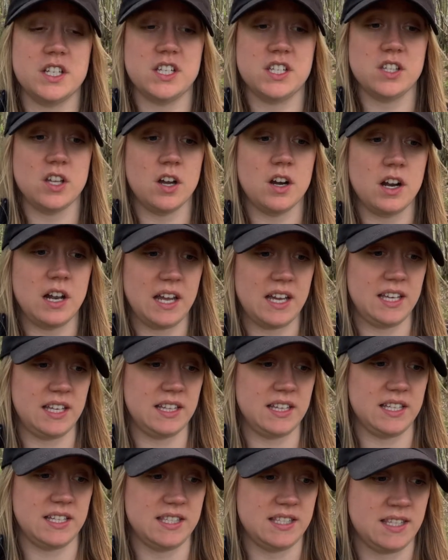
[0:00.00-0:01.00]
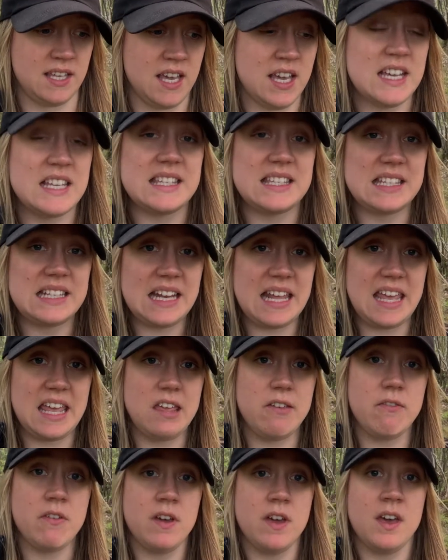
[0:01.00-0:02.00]
started like this
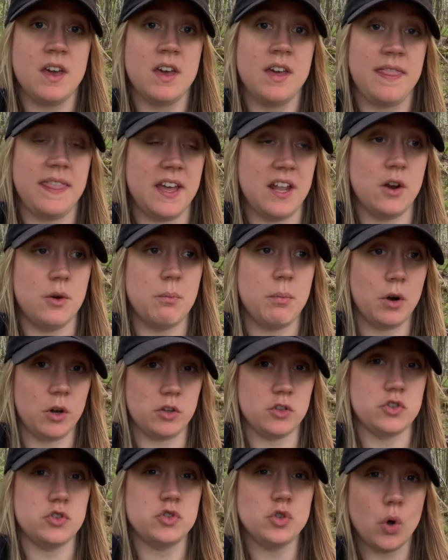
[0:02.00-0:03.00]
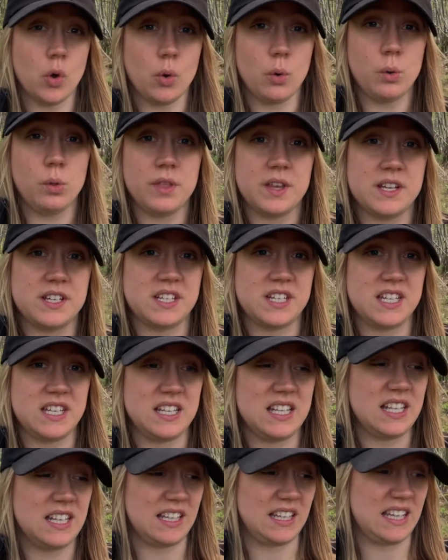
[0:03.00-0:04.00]
slave that her brother sold, and she
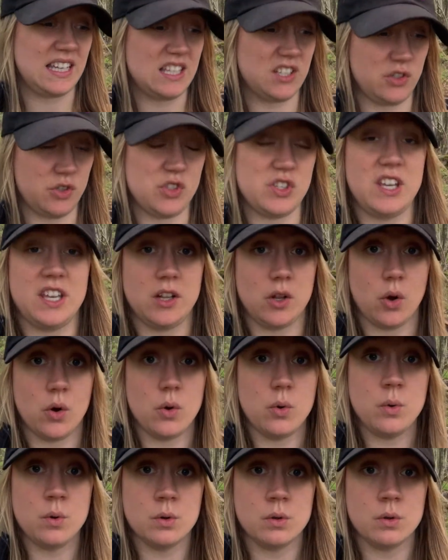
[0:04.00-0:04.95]
didn't get to say no.